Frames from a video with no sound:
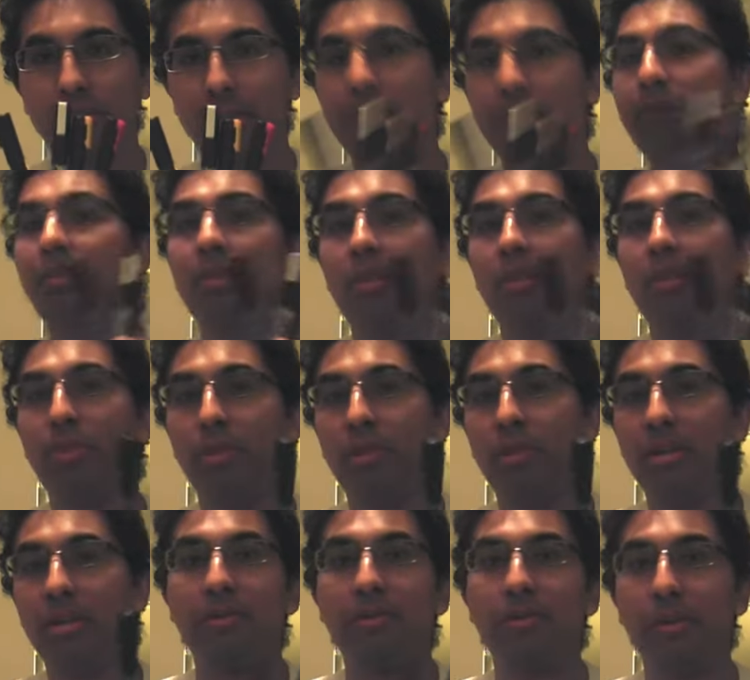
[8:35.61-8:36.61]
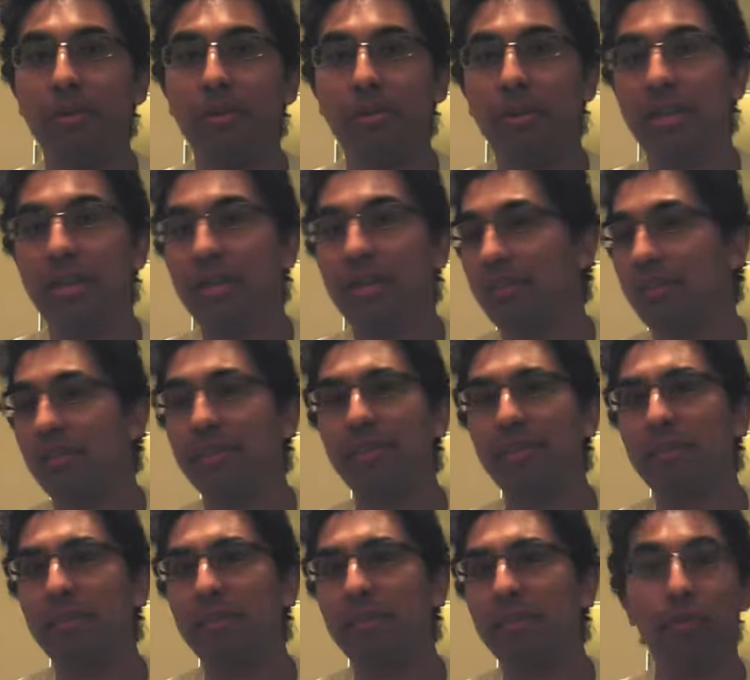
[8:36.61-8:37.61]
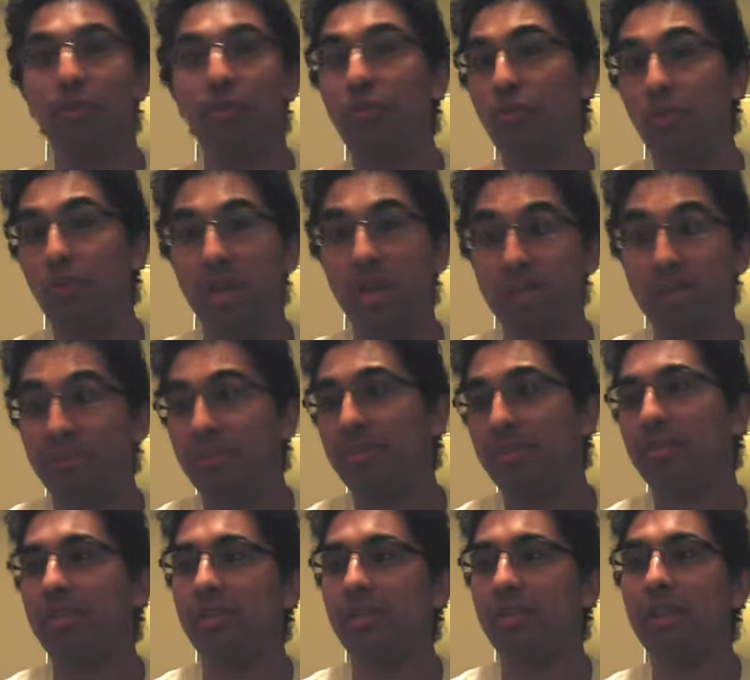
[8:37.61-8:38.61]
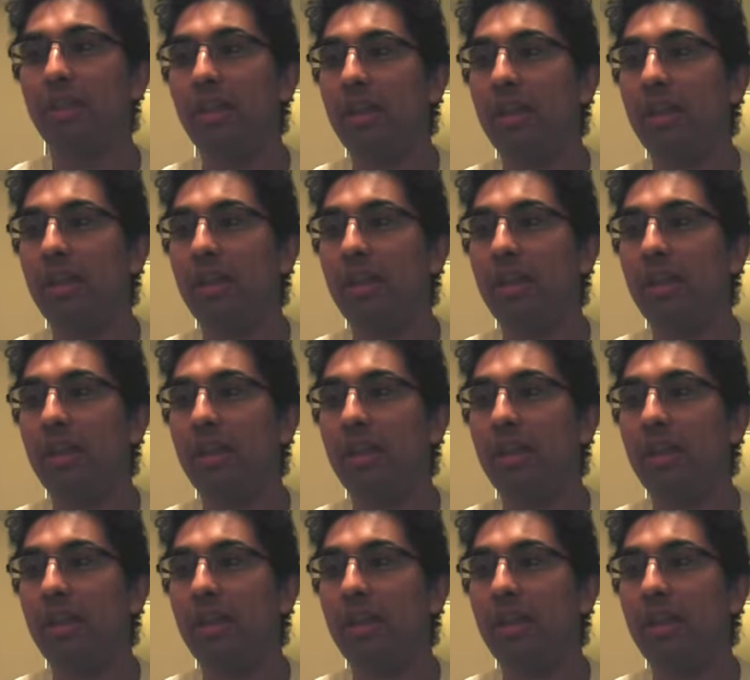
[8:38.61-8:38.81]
detail up your Gundam model kit, give them little stripes,